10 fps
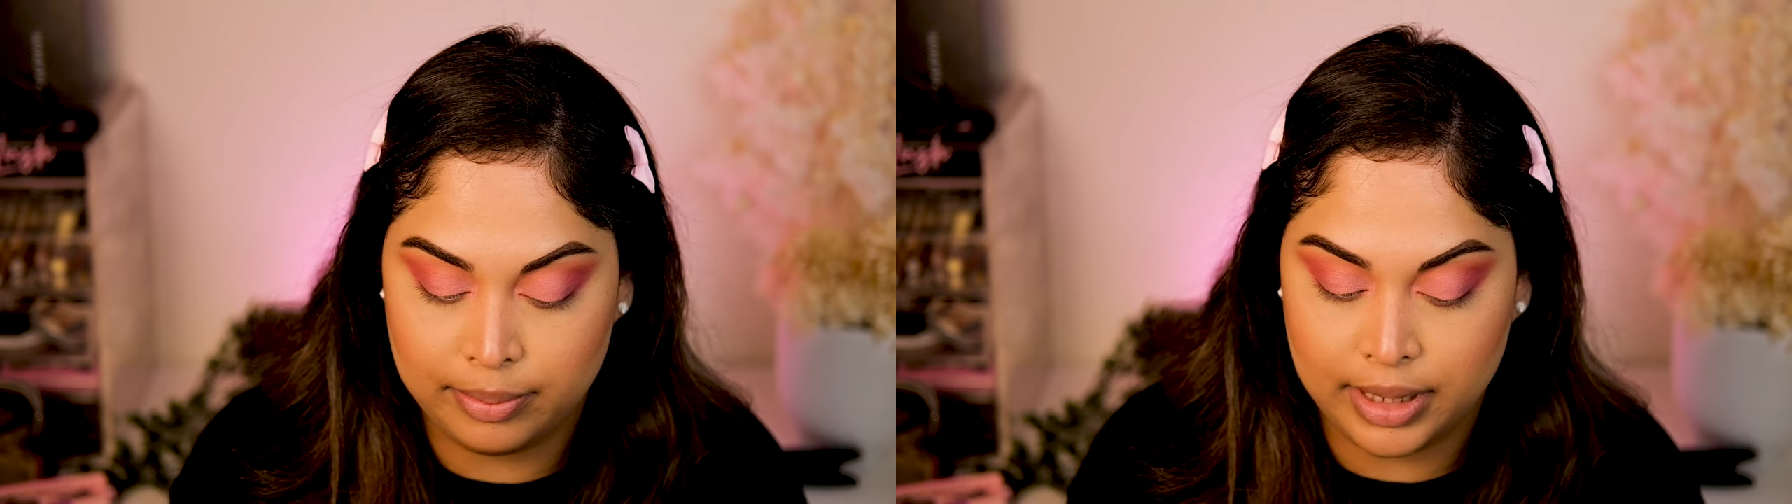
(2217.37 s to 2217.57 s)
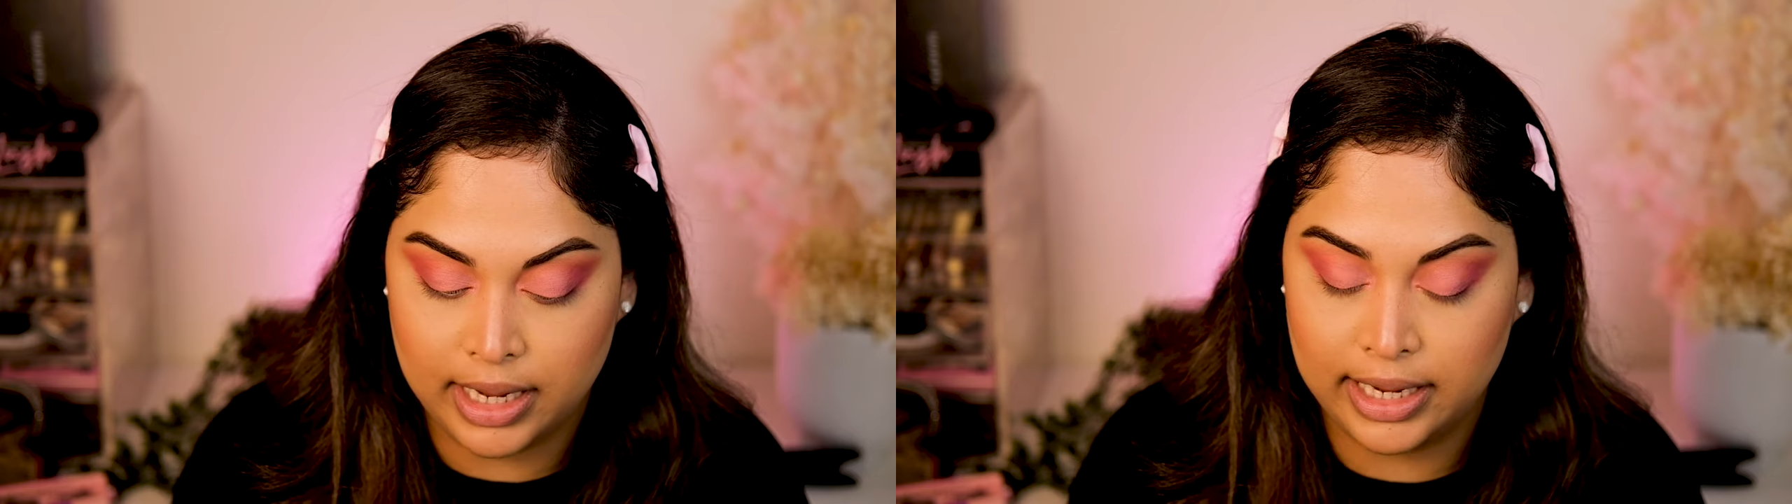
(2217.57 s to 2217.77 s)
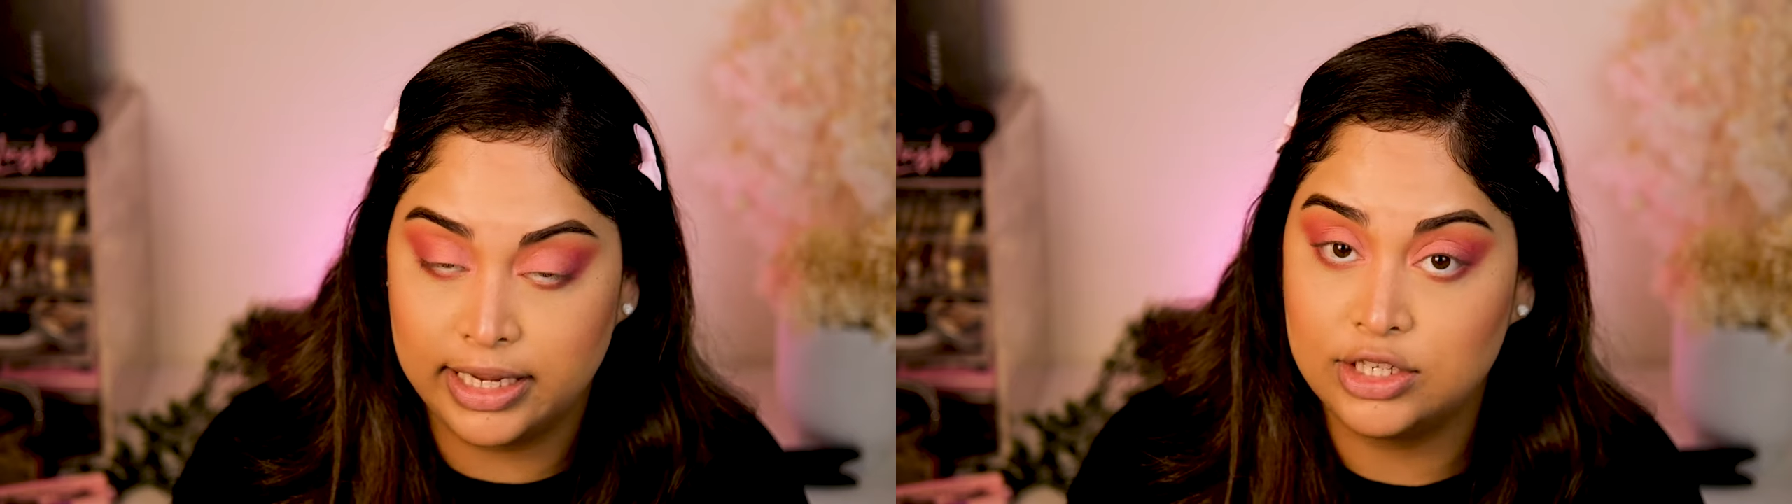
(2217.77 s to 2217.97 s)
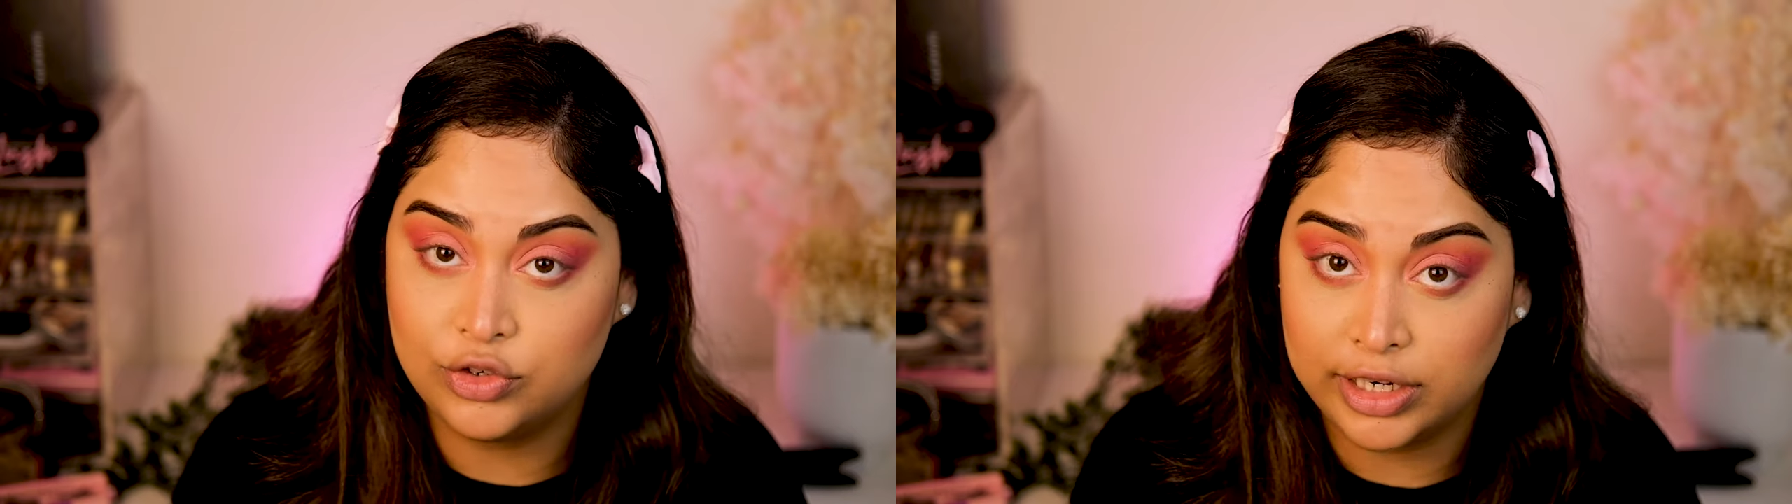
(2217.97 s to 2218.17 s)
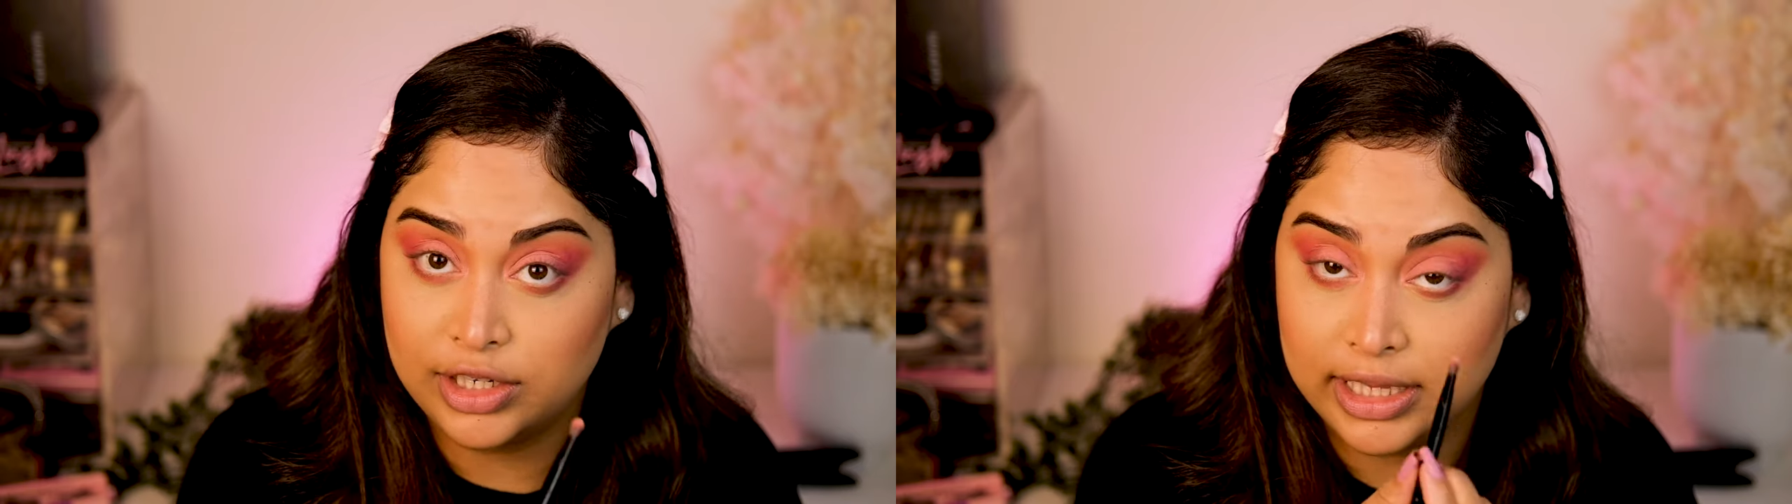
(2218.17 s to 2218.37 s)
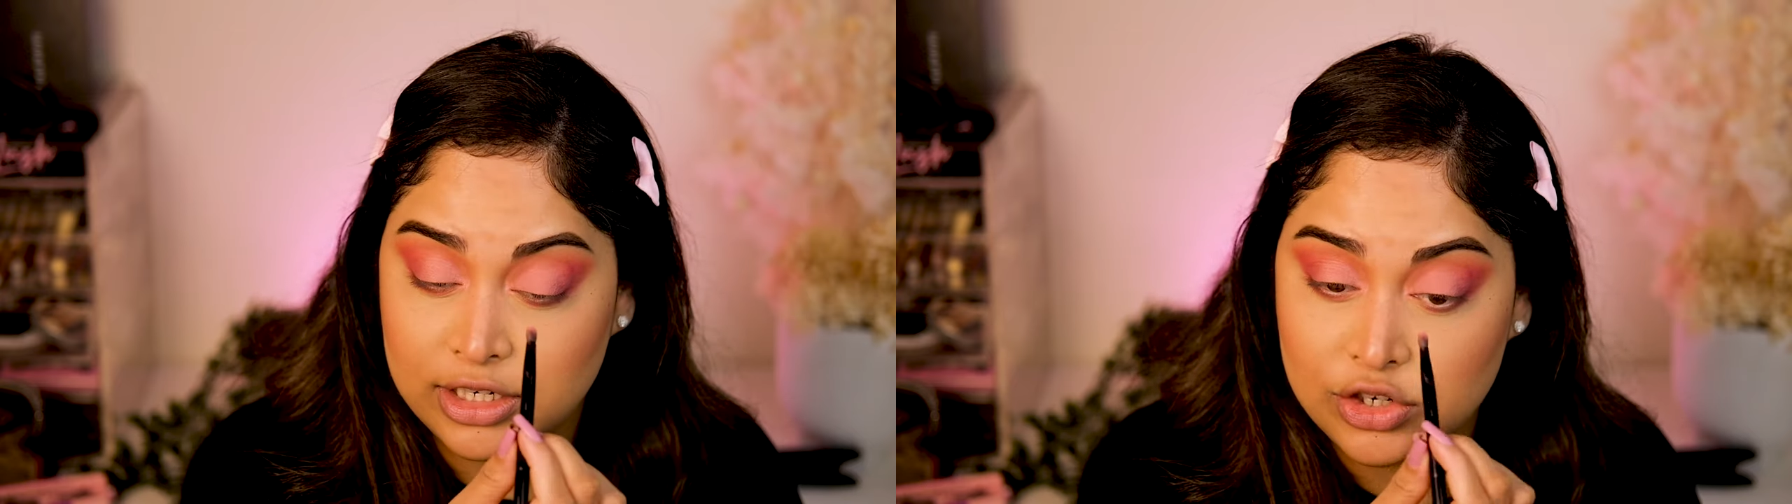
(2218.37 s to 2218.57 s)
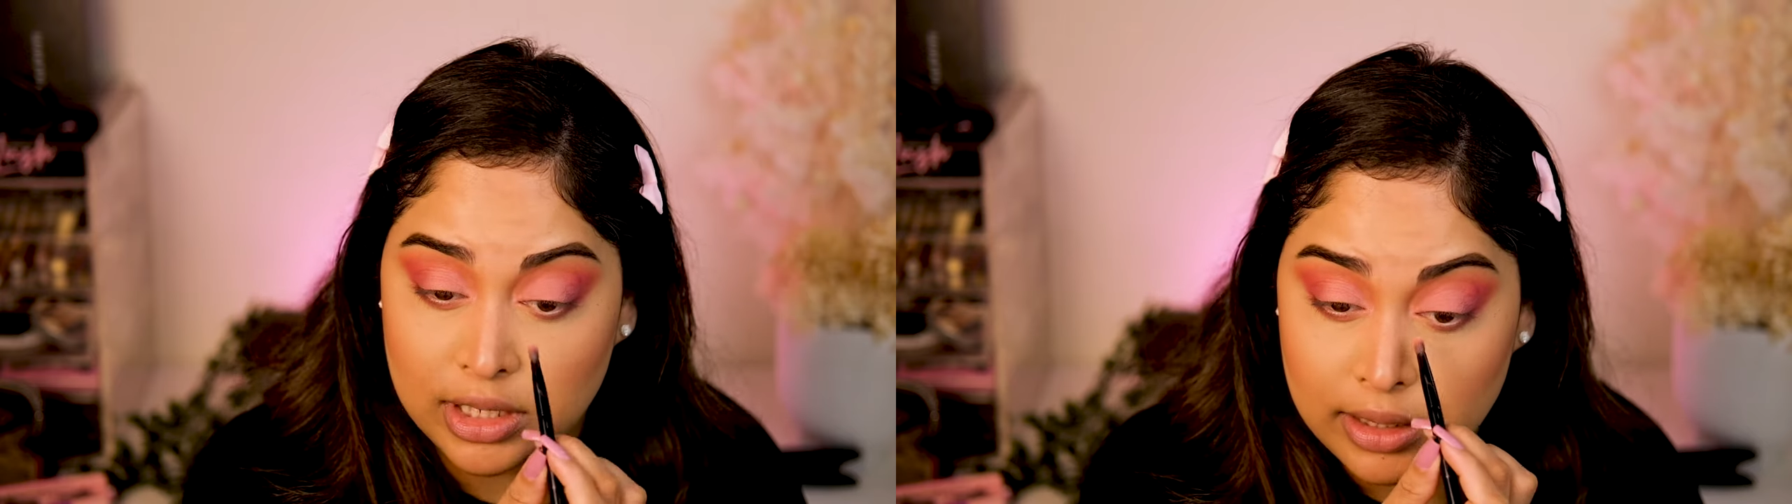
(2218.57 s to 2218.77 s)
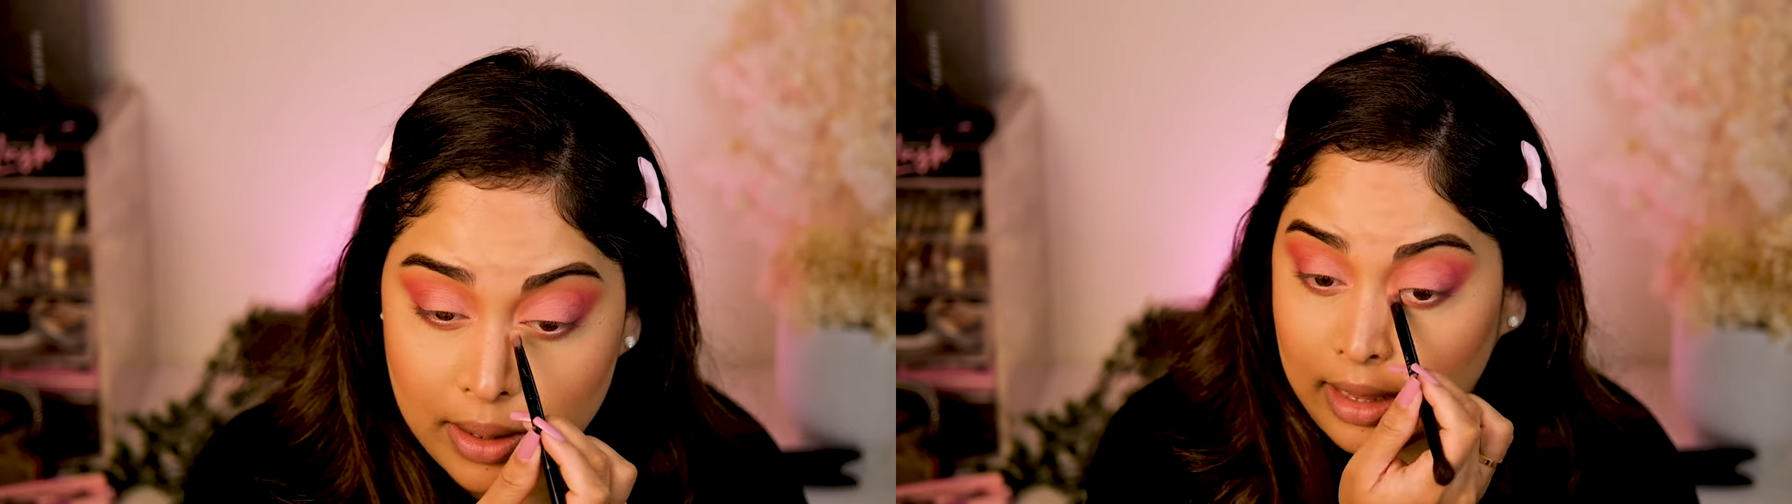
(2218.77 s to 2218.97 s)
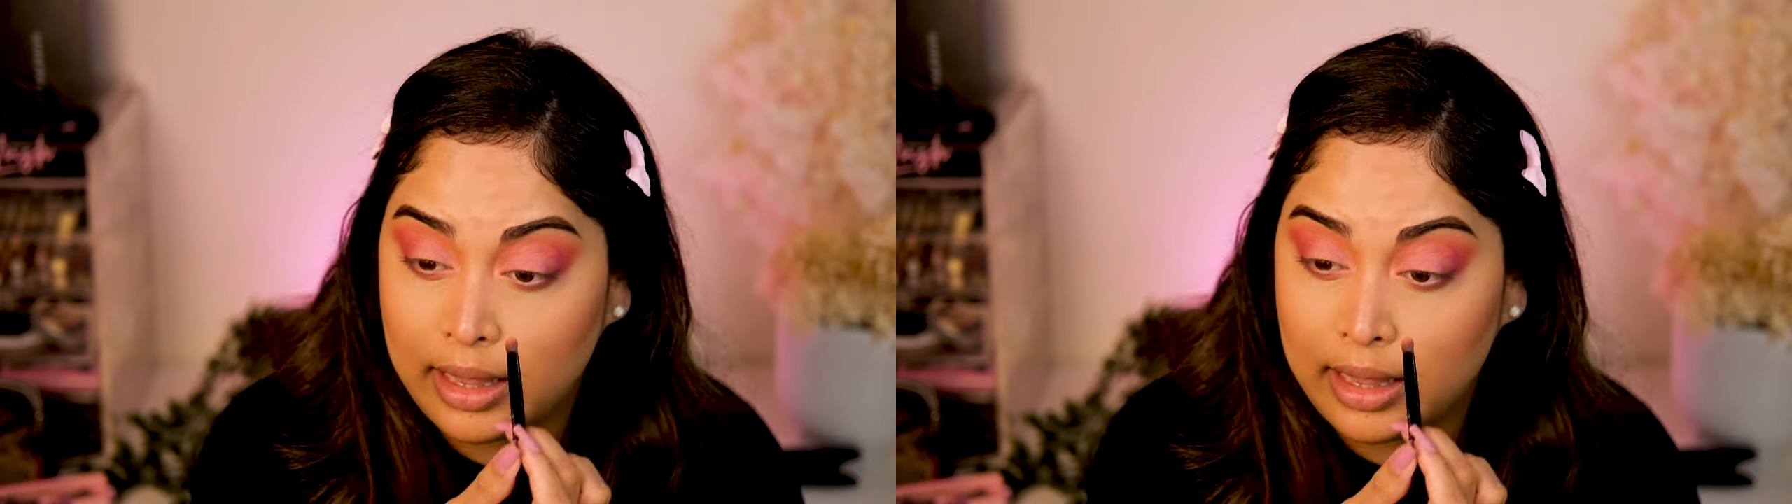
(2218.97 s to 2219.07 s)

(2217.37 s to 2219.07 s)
by strangulation,